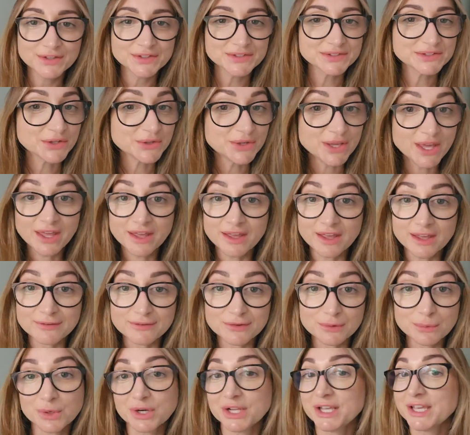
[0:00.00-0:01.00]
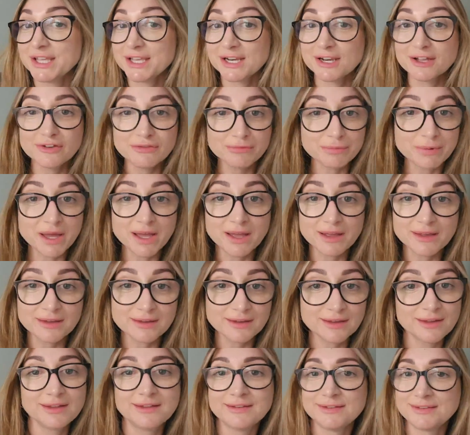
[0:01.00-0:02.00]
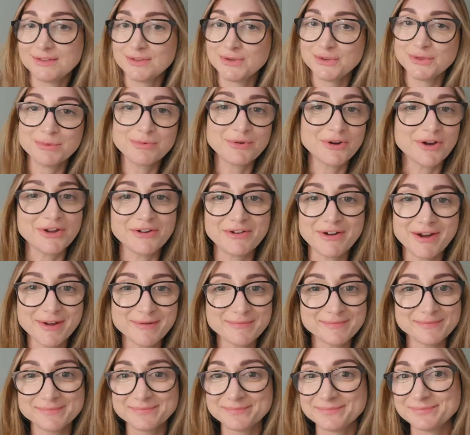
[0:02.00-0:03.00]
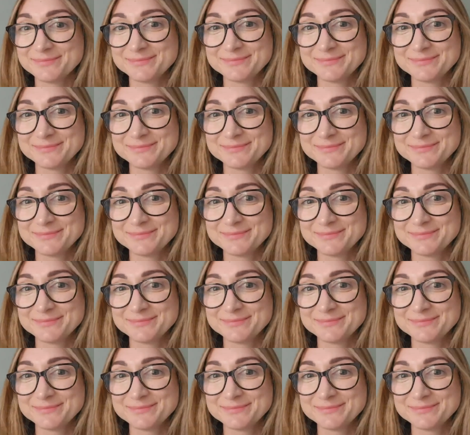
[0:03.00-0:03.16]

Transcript: So yeah, if you want to get your life back, do the programme.